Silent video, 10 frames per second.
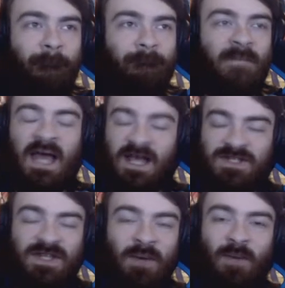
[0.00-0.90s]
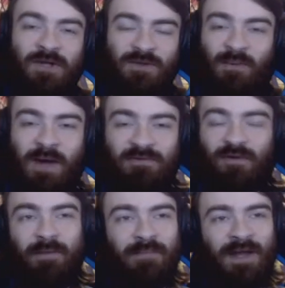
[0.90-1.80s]
Yeah, see, that worked real well
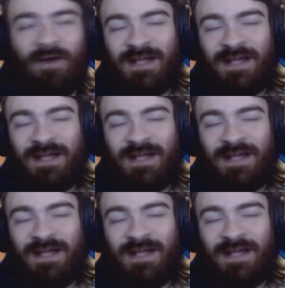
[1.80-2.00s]
for him, you know,